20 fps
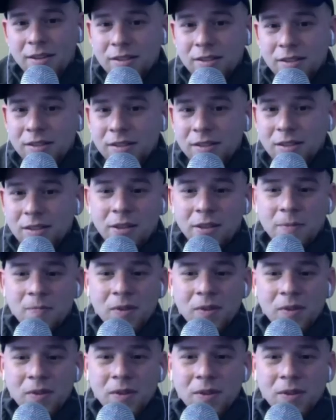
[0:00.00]

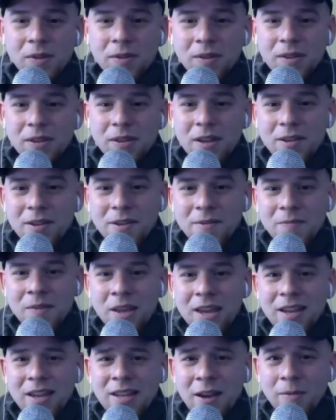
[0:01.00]
definitely.
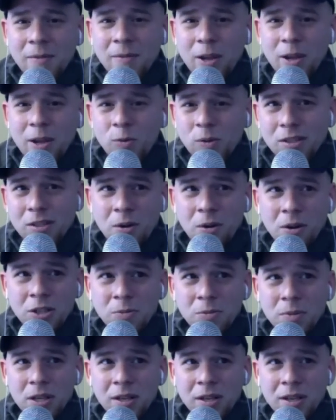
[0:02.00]
Yeah. David was
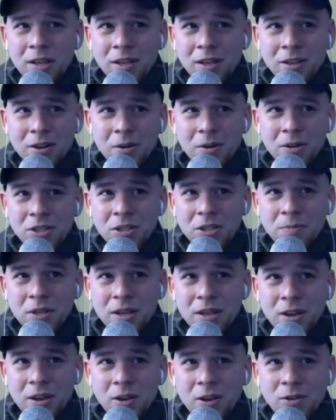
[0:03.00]
encouraging
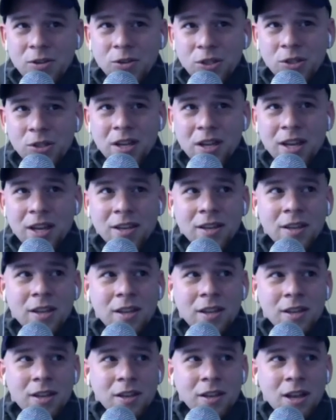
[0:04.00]
me. Oh, you should like
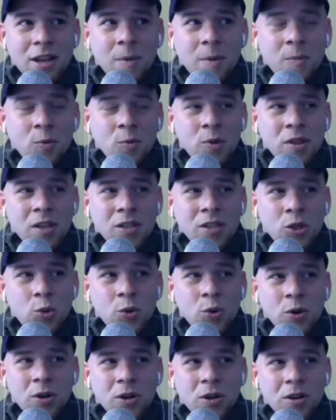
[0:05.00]
come up with a
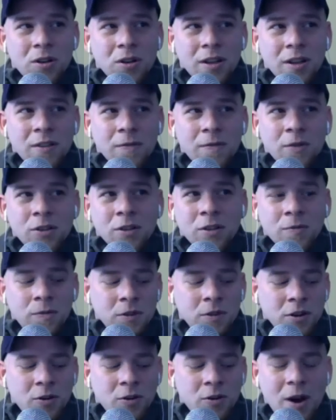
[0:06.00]
tour, like a
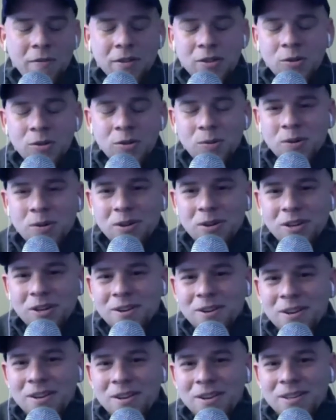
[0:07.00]
photographic tour
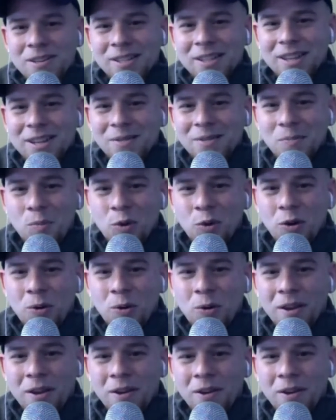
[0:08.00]
to lead in Puerto Rico.